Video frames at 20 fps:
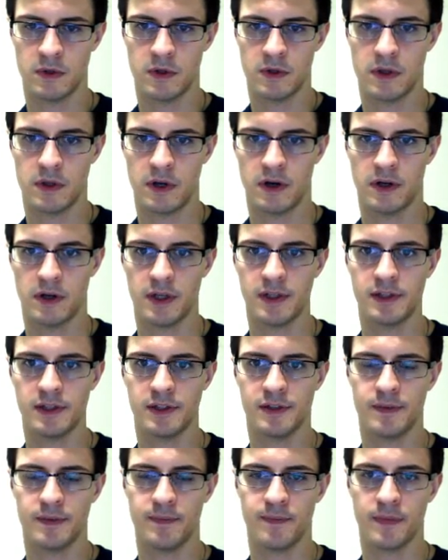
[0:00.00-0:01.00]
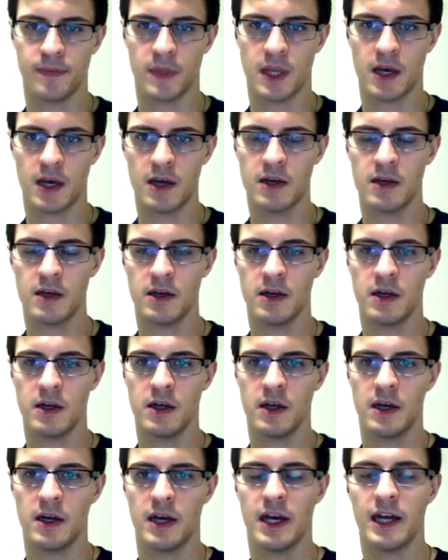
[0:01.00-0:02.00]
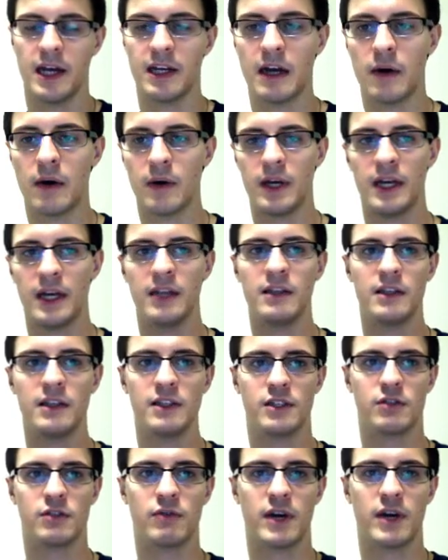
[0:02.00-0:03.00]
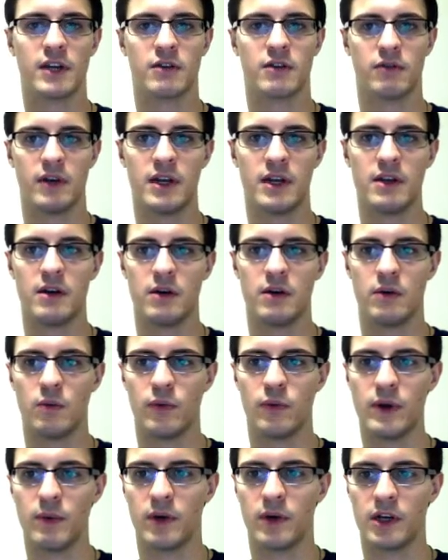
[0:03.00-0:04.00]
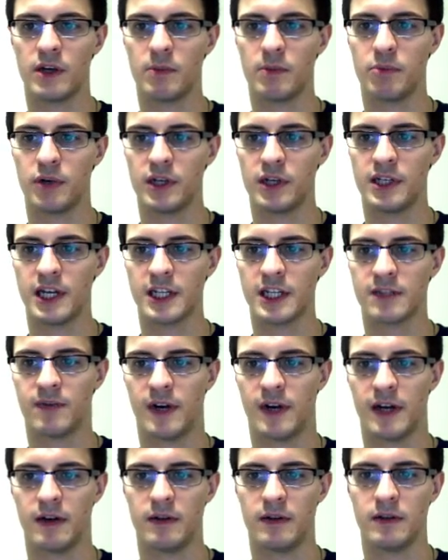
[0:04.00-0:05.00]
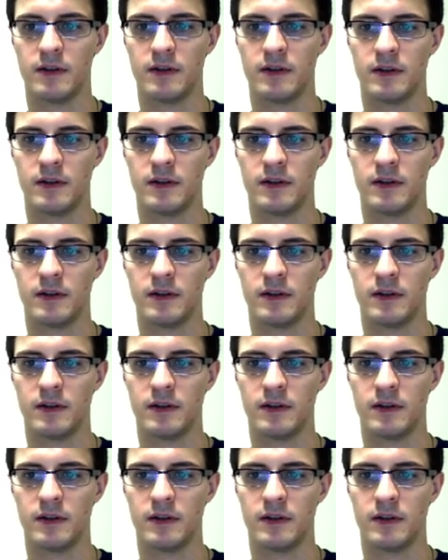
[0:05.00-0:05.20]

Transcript: There it is. Okay. And now in this directory, we want to put a text file.